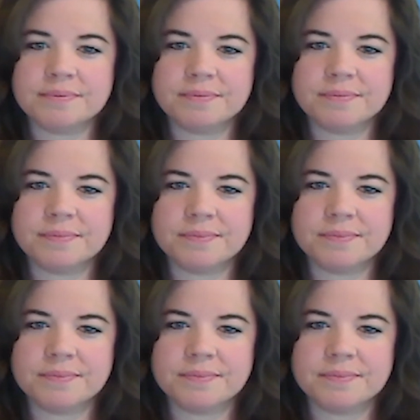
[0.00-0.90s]

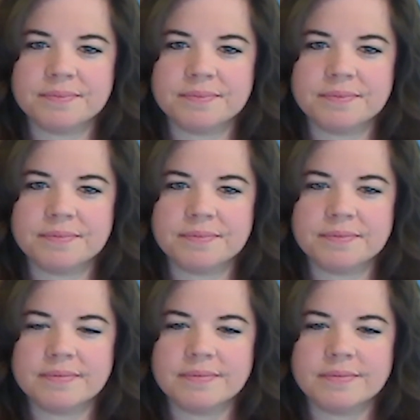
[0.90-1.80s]

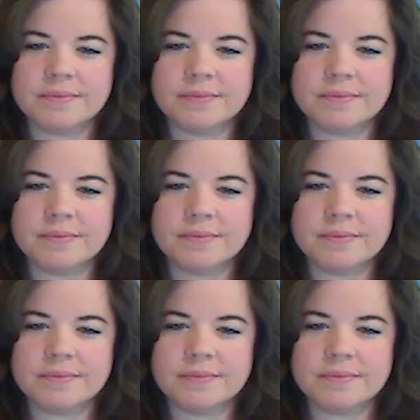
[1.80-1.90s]
[no speech]